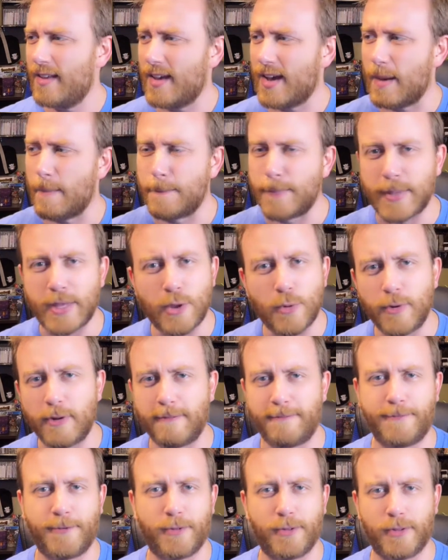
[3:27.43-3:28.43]
a
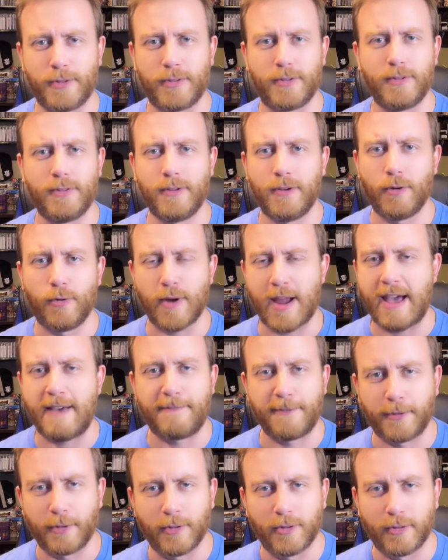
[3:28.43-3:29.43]
beautiful
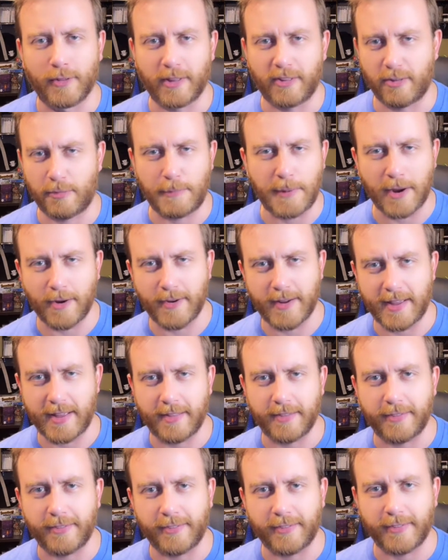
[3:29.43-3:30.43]
graphical
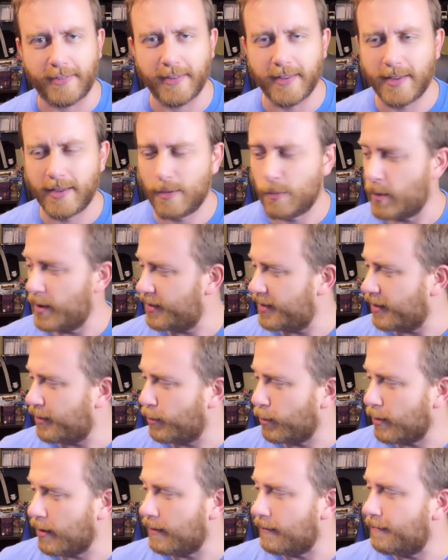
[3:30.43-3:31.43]
experience with the
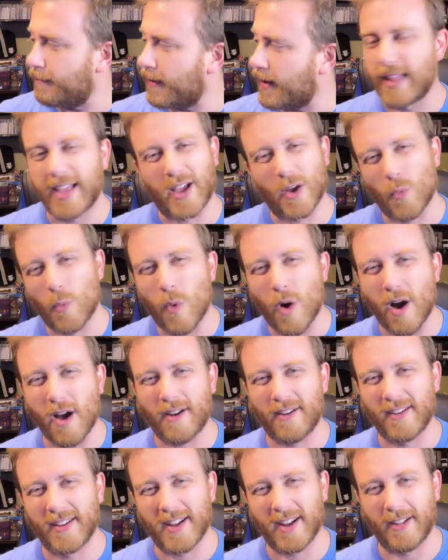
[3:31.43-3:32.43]
sort of like a
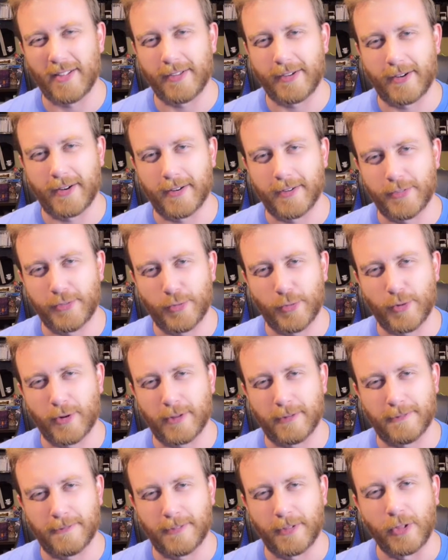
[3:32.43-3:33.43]
watercolor sort
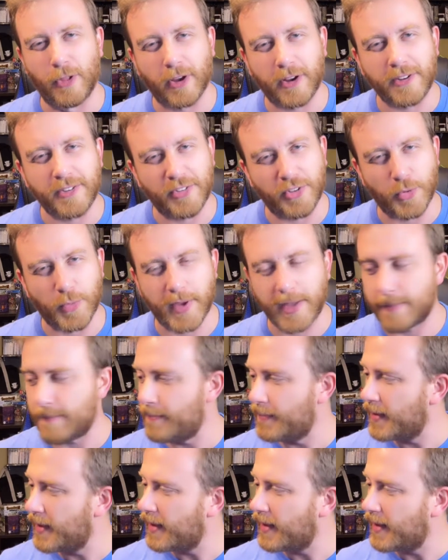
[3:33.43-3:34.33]
of look to it.